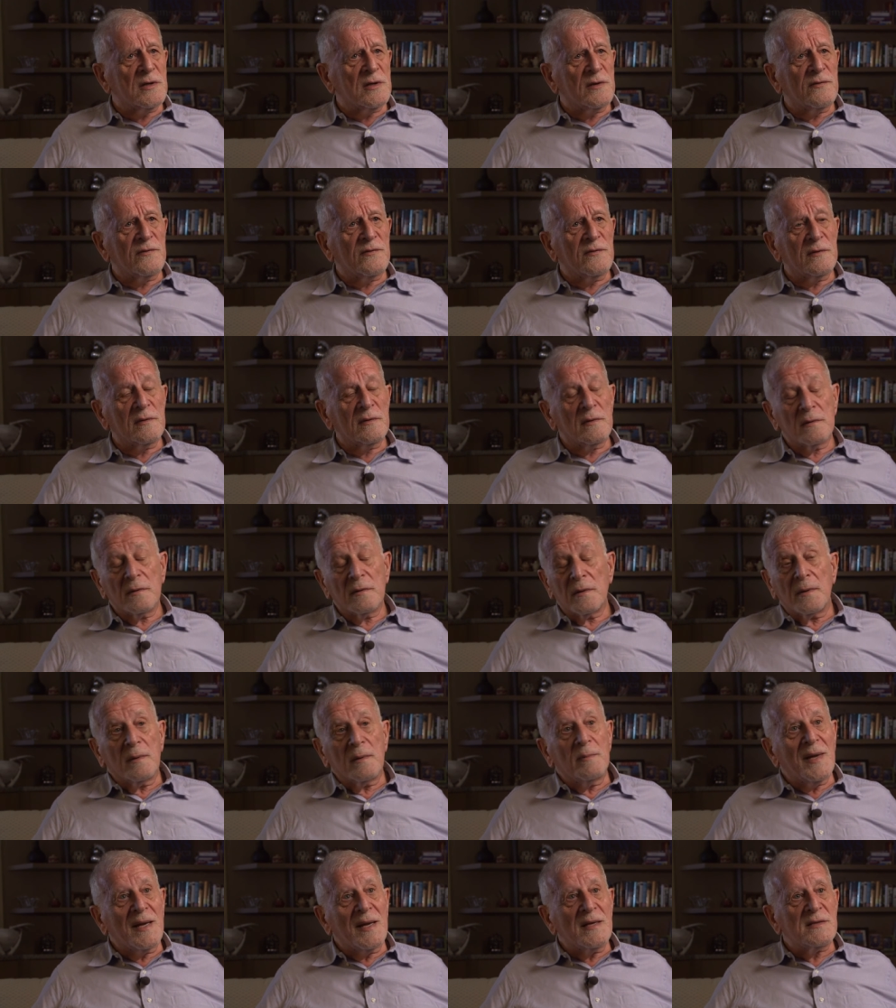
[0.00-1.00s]
of
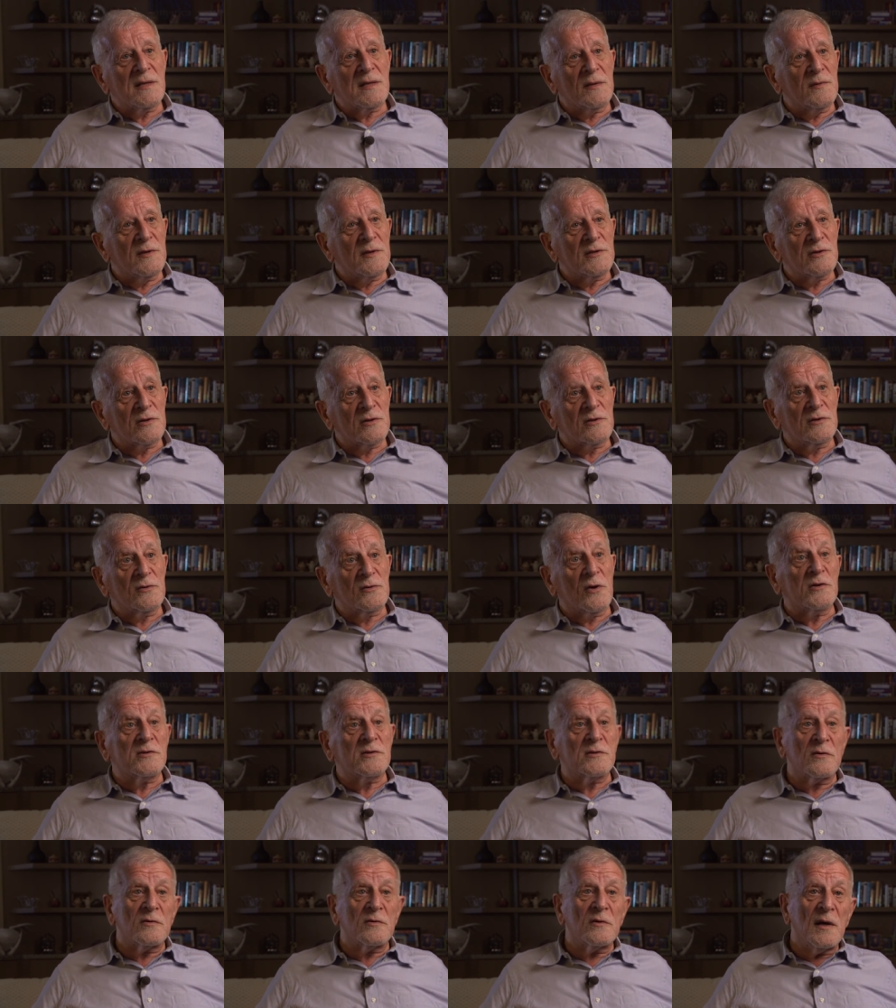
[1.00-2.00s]
amazing research. There's
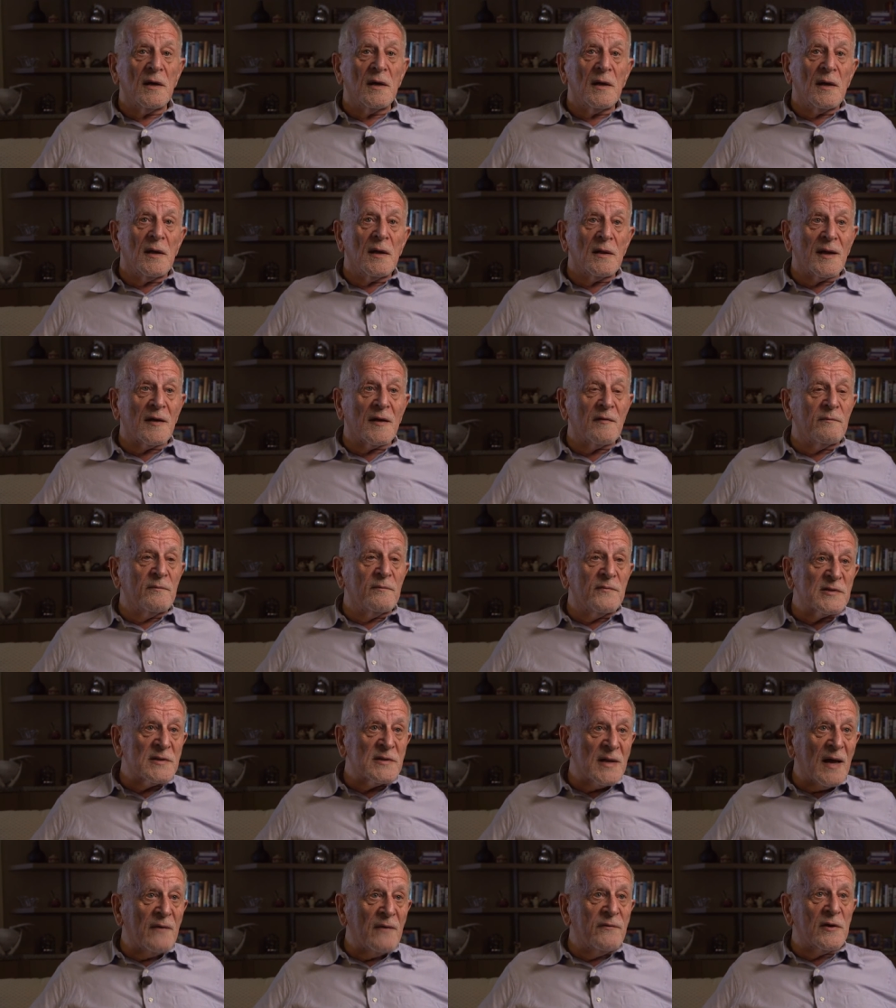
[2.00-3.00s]
also a lot of
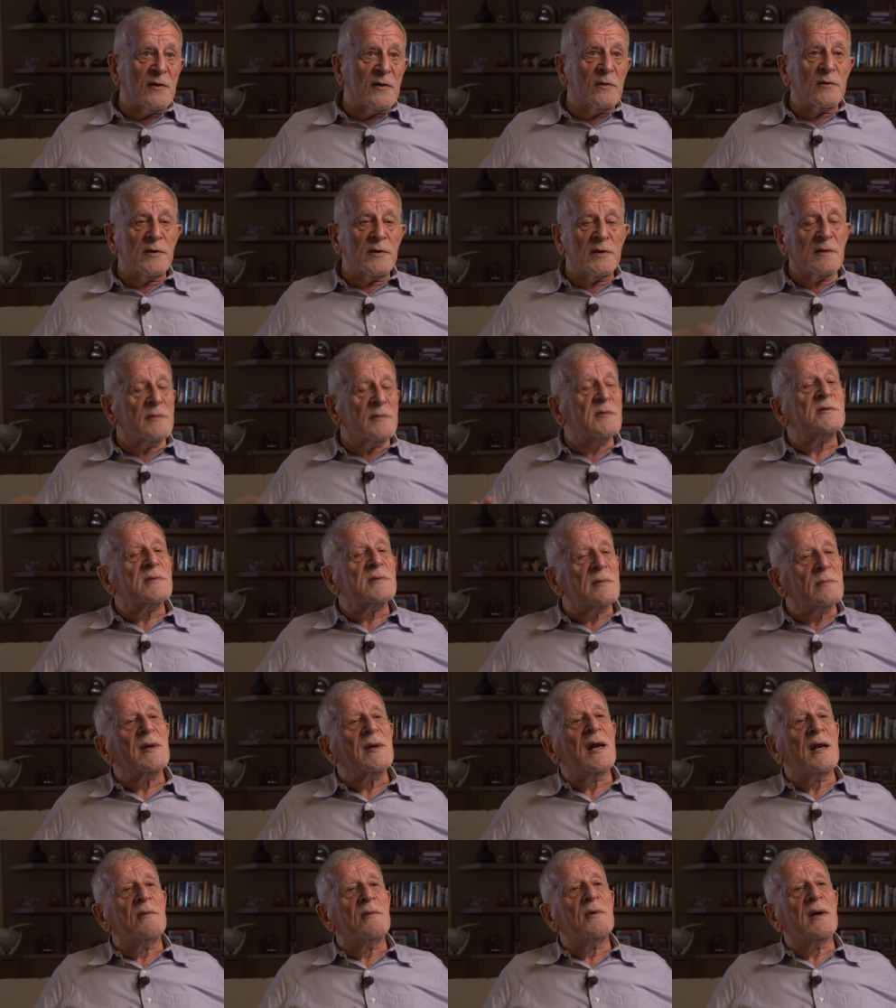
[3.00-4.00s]
Slavic work. It was
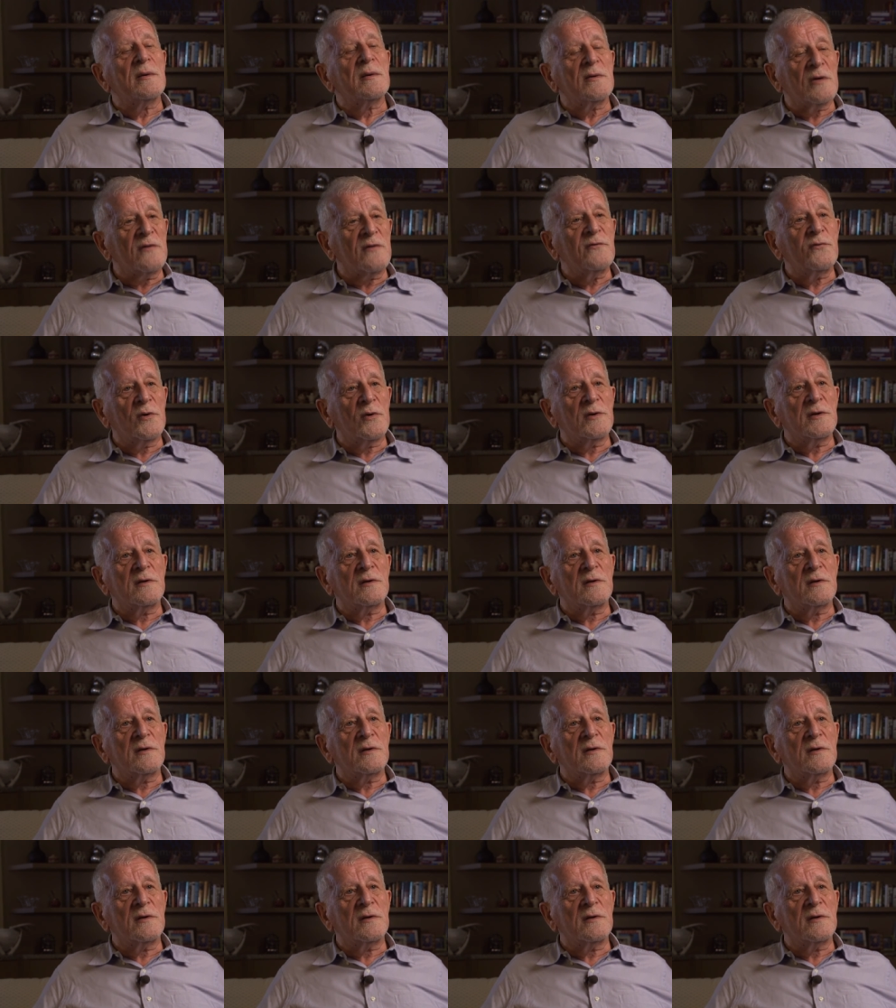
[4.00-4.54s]
anyway. It took four